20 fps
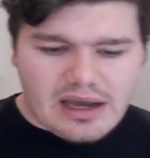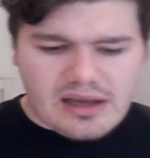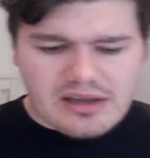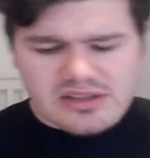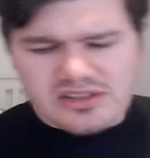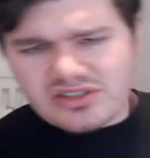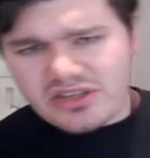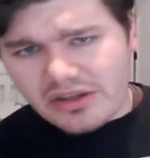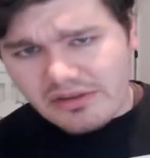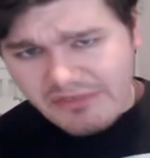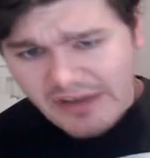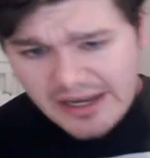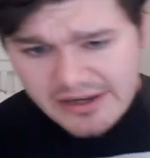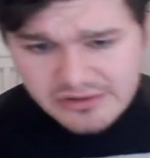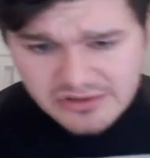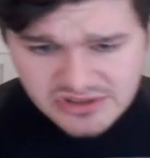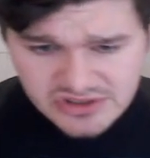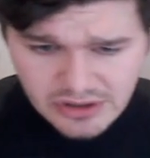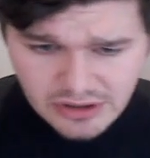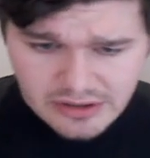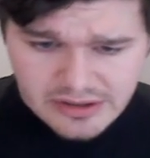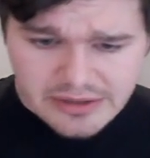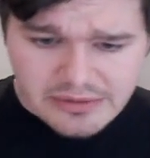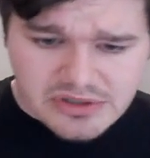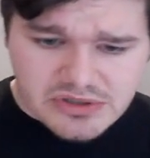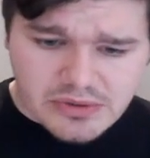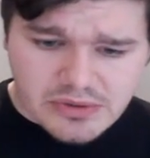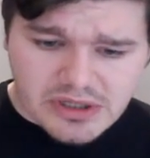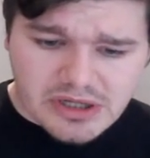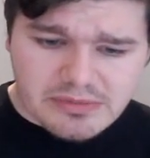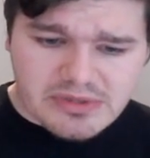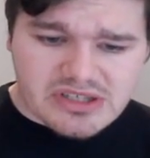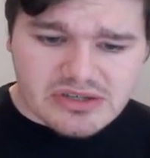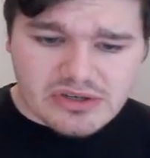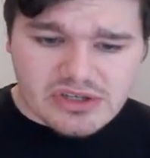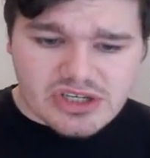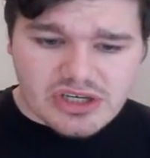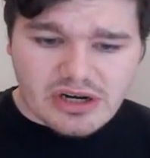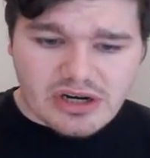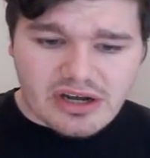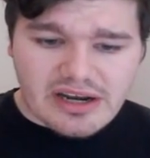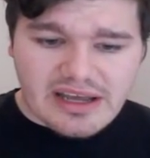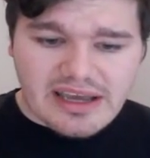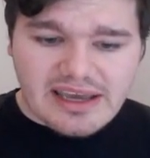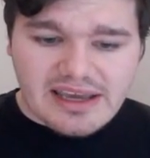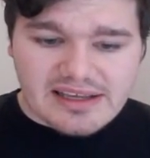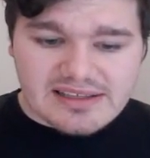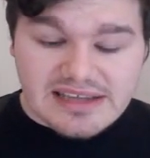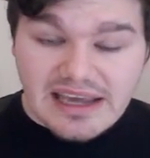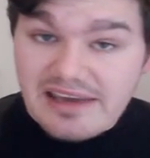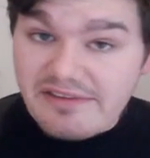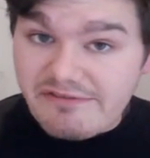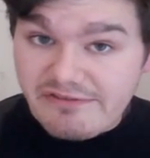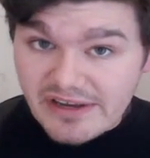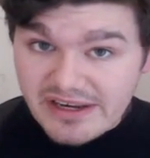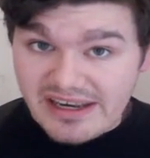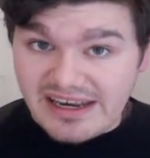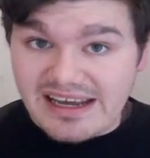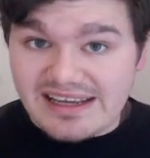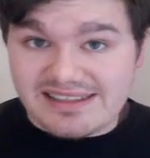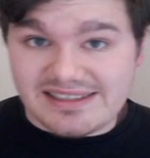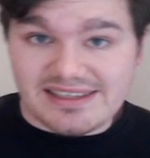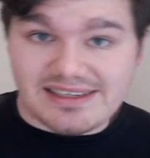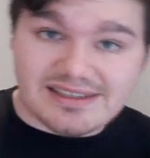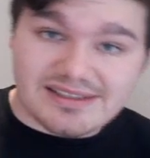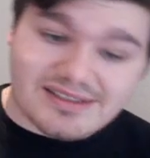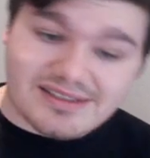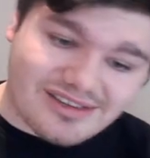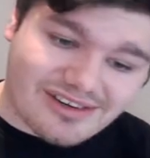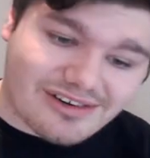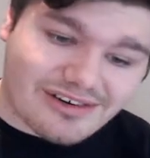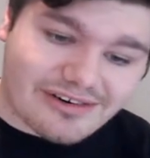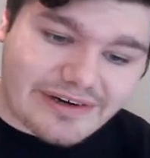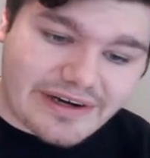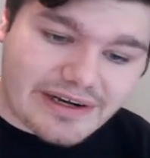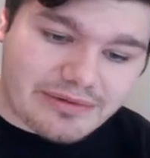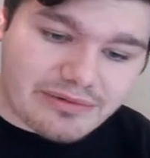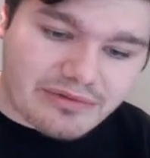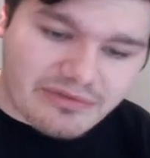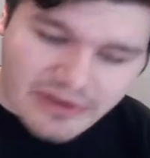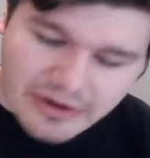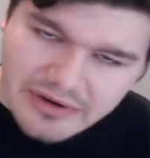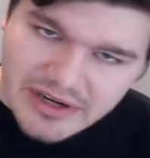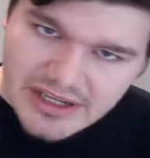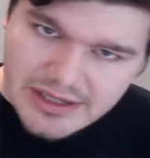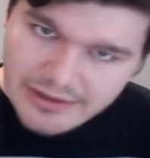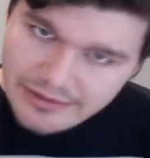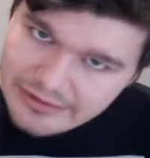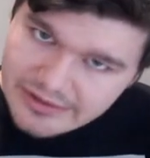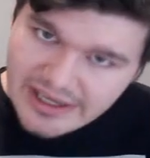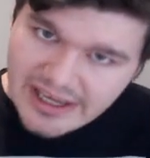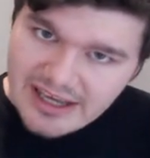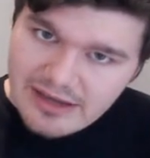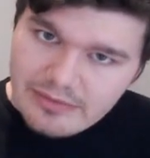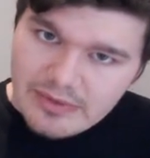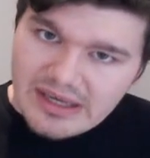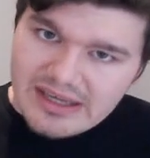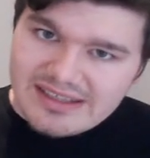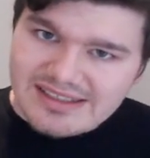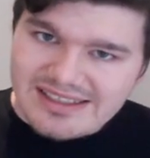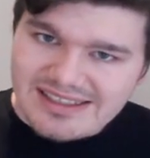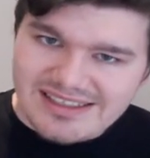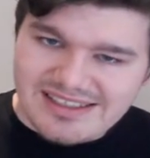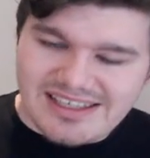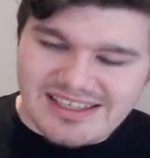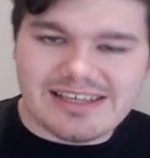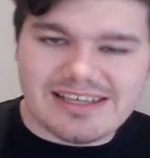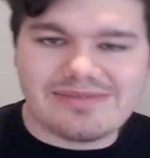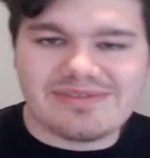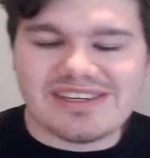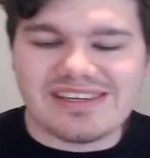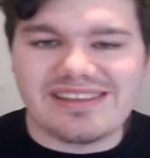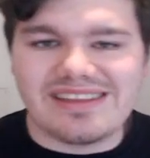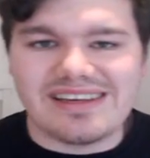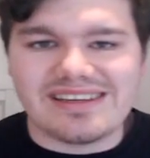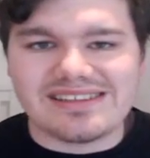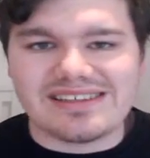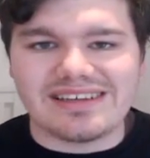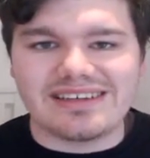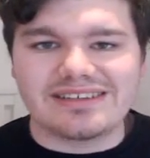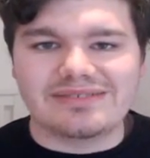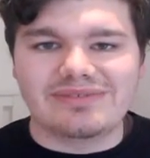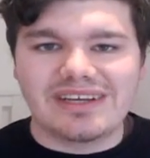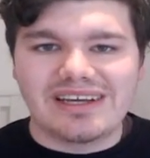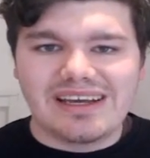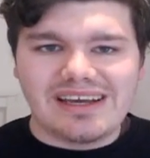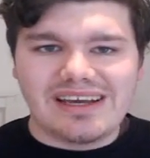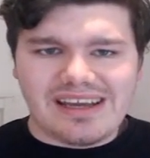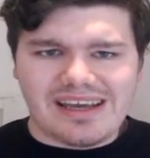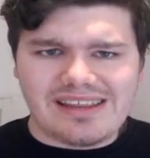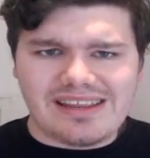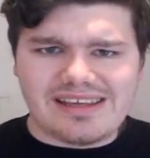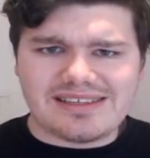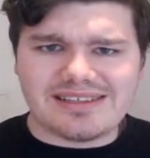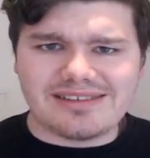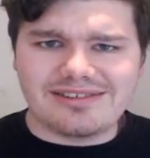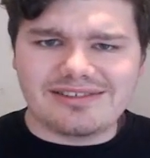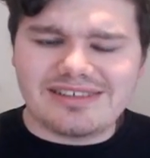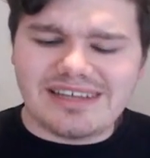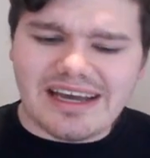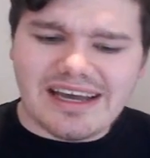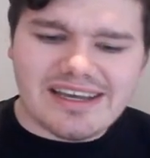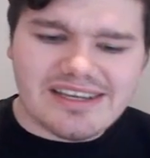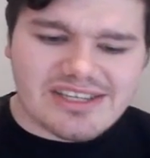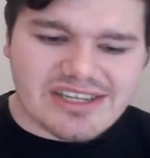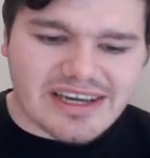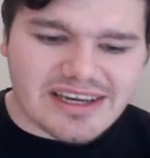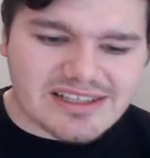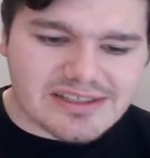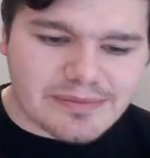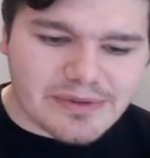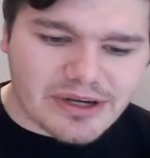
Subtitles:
So the final story, which we're going to be touching on, is a Fnatic story. We're very UK-based, it seems, in this little digest.